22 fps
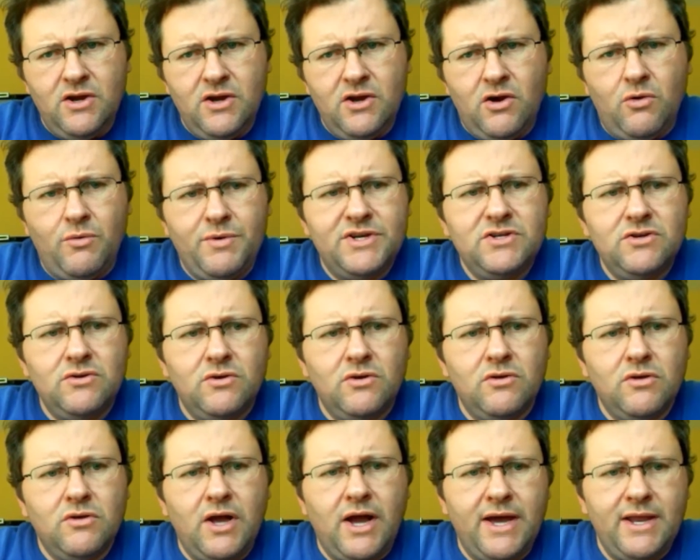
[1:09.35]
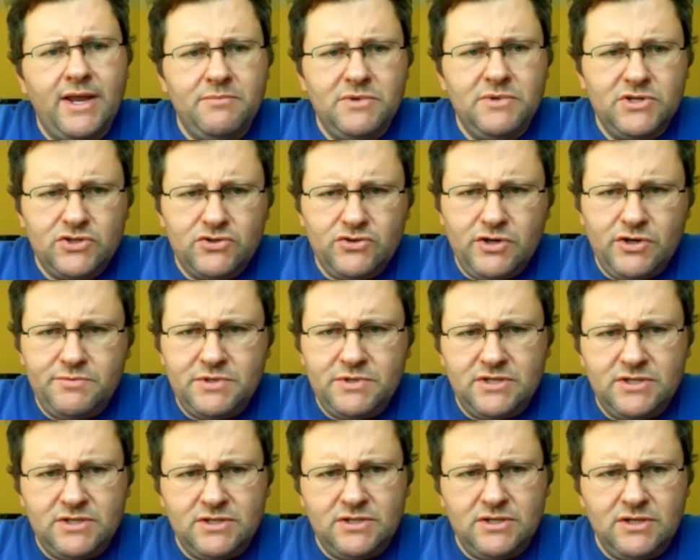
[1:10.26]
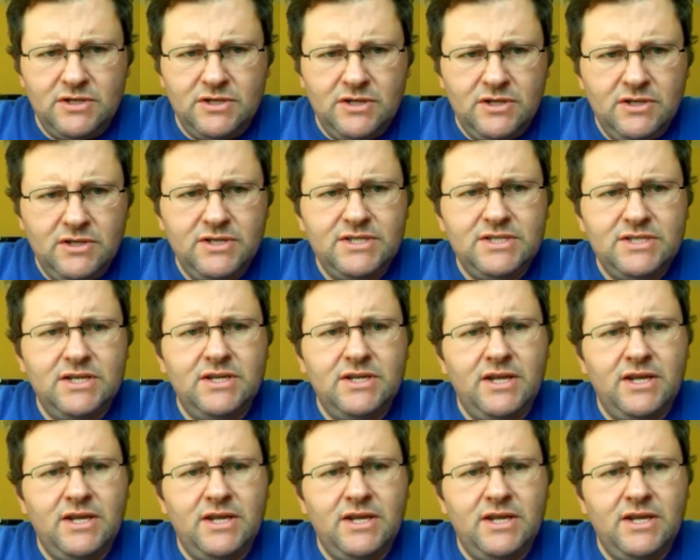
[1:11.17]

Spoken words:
original item descriptions listed